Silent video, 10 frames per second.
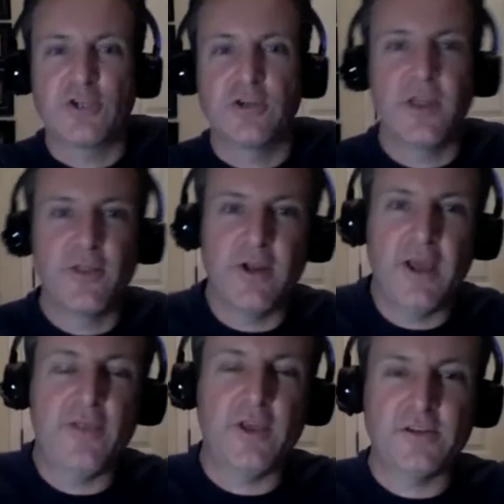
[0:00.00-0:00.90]
and their
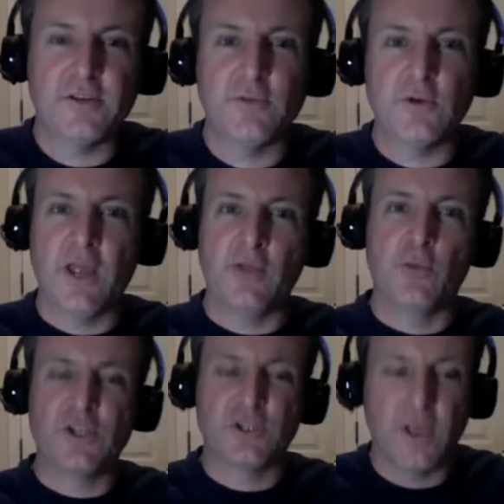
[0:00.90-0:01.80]
ethics yeah. in, in
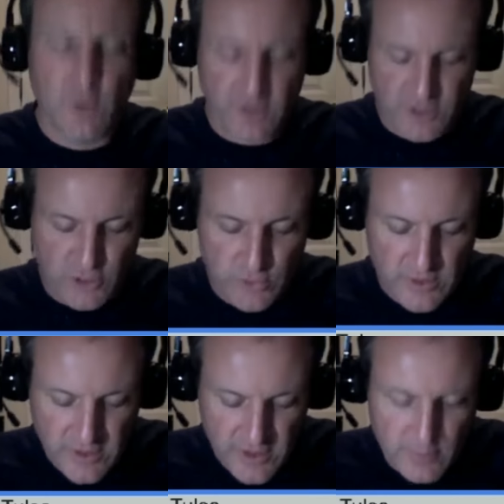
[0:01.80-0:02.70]
which they went to
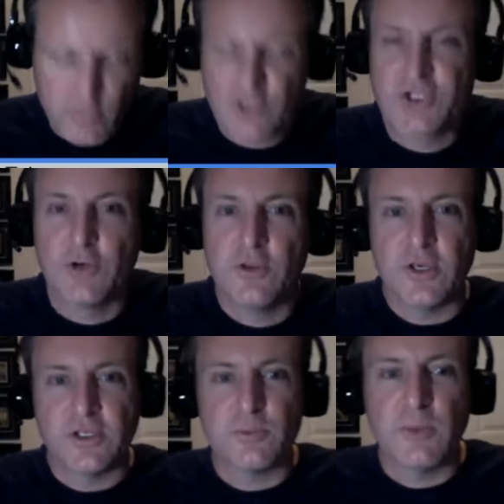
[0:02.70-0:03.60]
pursue
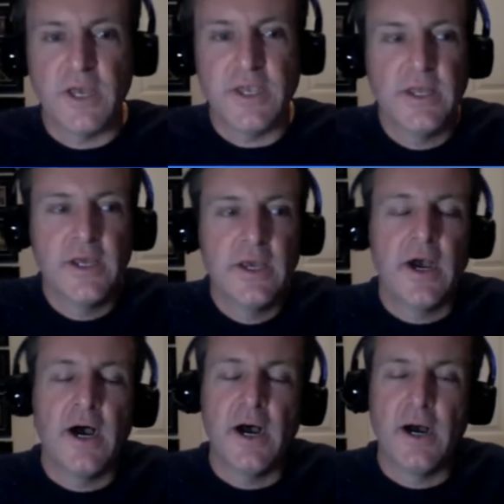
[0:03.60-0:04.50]
this. But
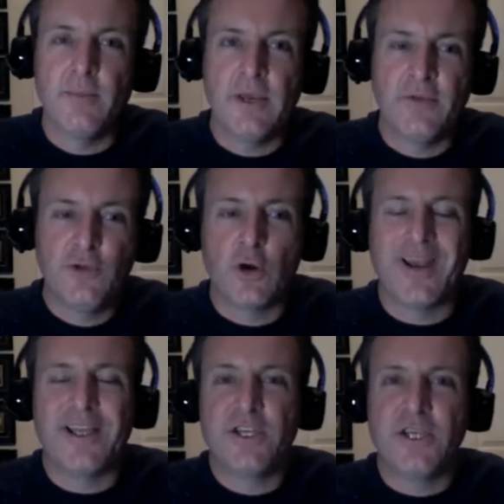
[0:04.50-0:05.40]
um, if you are a
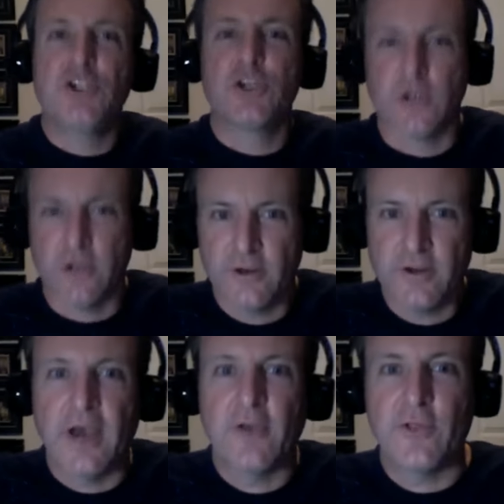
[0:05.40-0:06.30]
teacher
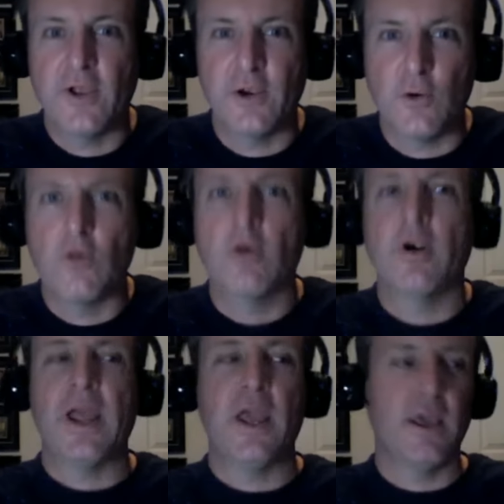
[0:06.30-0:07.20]
out there, or
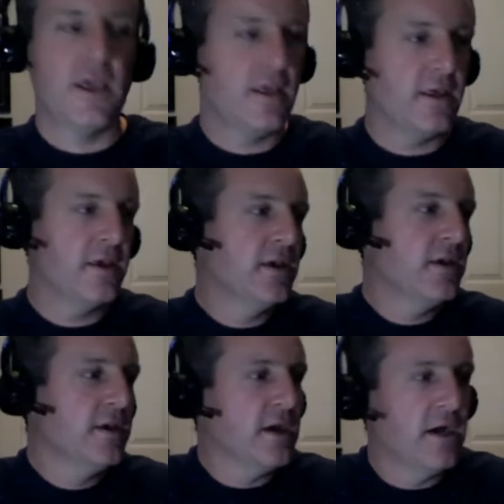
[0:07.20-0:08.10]
a
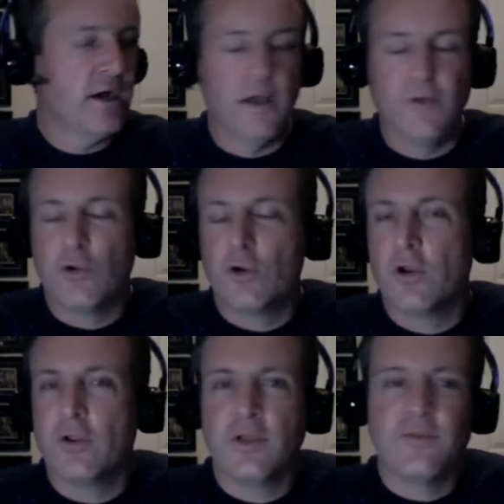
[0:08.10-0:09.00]
uh, if you're
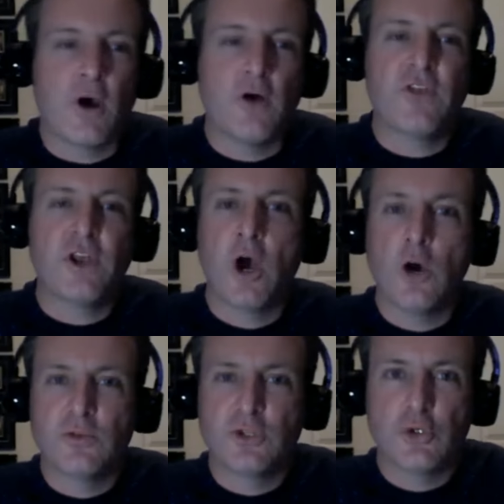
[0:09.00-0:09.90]
involved in
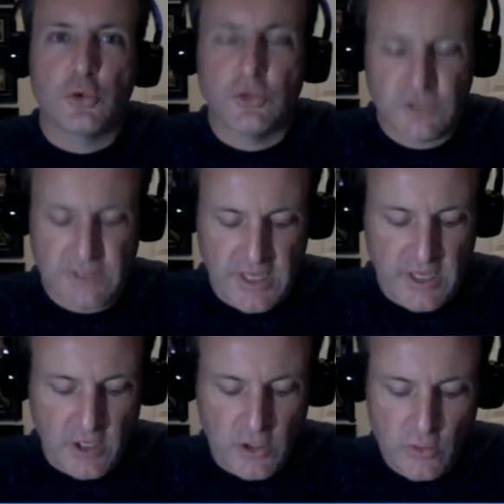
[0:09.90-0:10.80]
homeschools,
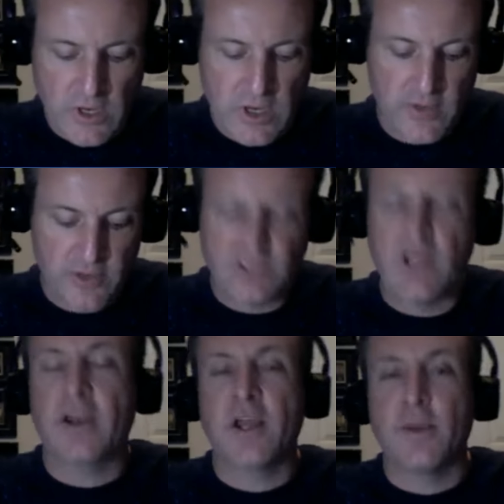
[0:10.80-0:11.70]
Lego. Uh, there's a
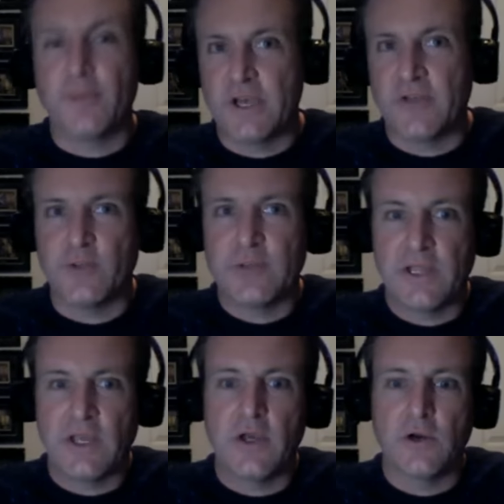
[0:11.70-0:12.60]
lot of companies out there, but
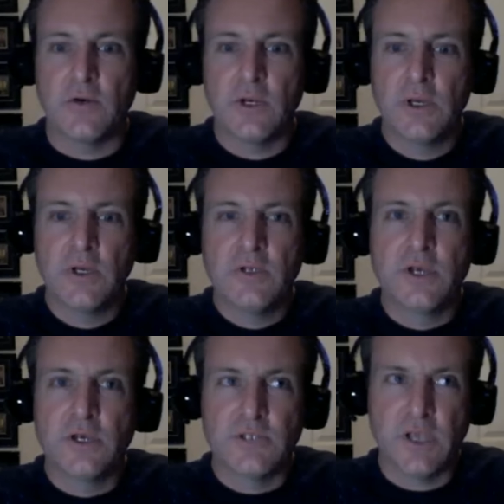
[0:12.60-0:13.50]
Lego
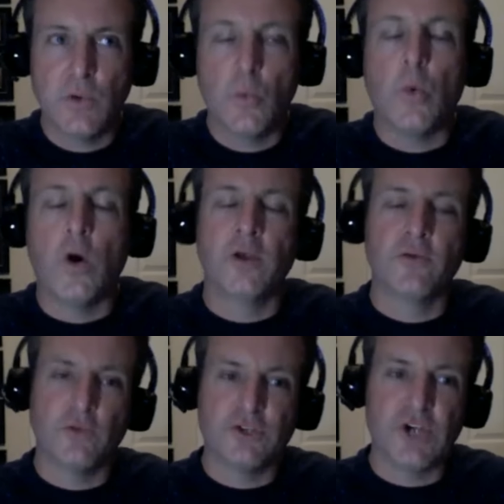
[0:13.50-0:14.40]
does a
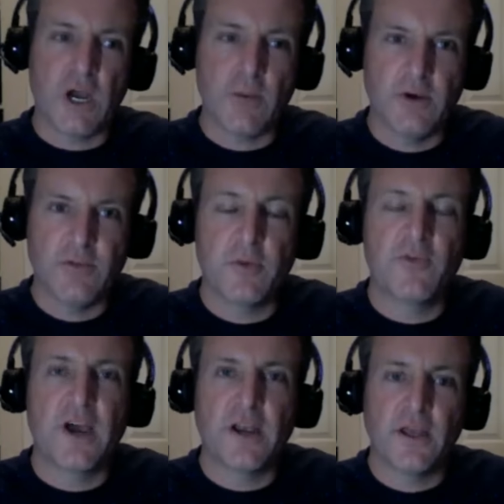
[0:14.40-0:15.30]
wonderful job of
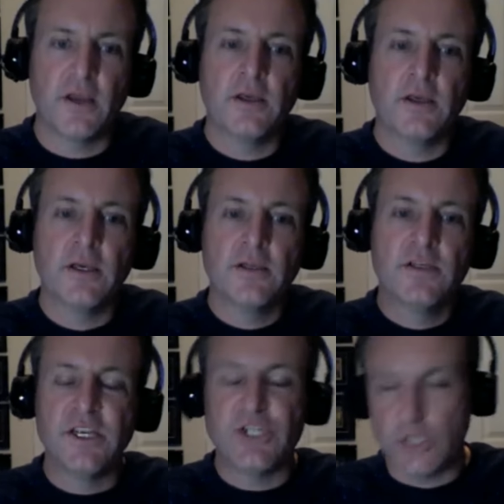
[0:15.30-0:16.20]
providing
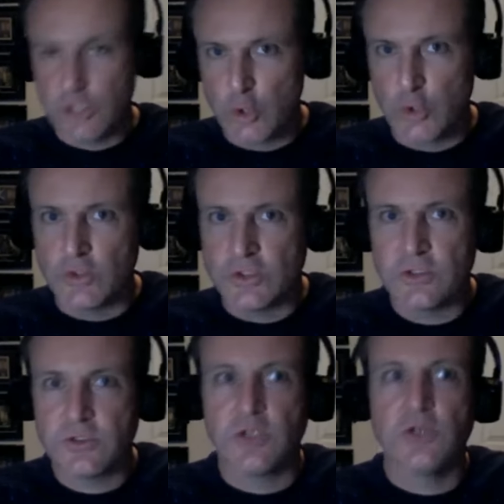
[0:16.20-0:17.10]
teaching tools
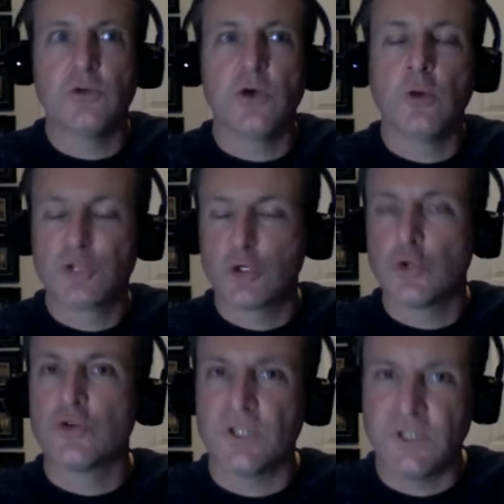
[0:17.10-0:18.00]
to
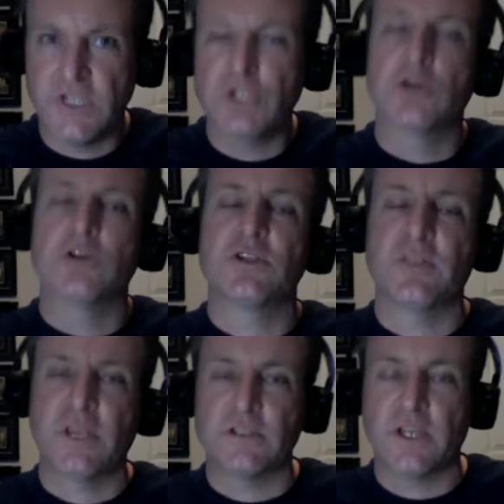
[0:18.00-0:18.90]
homeschools and teachers and
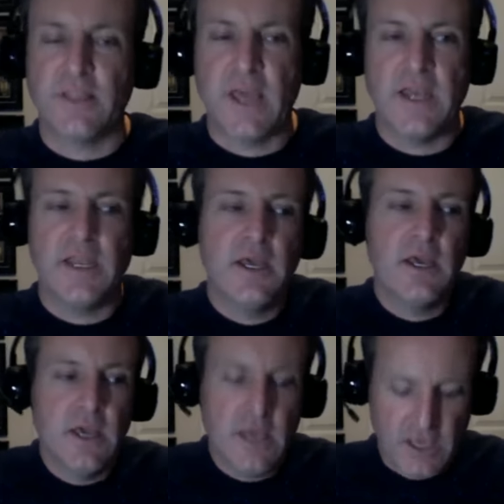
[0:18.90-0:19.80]
things like that.
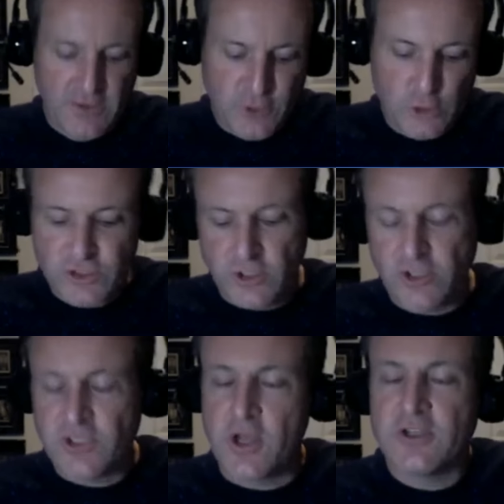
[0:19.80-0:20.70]
If you
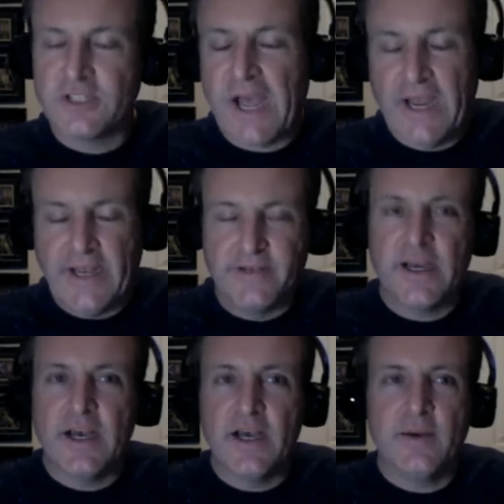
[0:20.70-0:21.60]
search their site,
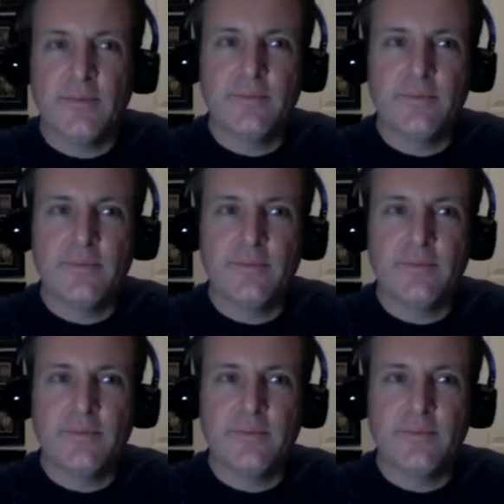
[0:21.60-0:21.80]
um,